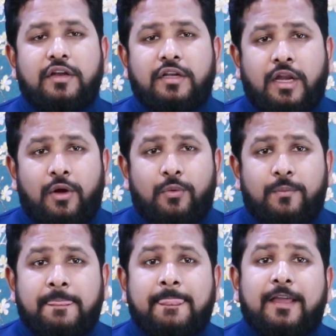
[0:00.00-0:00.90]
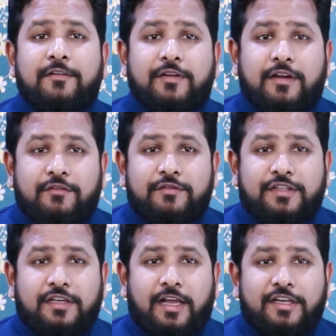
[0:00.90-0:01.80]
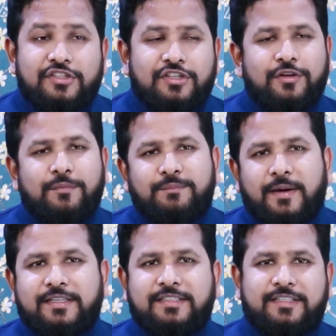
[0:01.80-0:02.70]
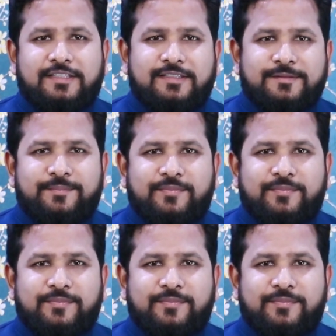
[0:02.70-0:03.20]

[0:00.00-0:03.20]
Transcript: Now we come with the last Pisces.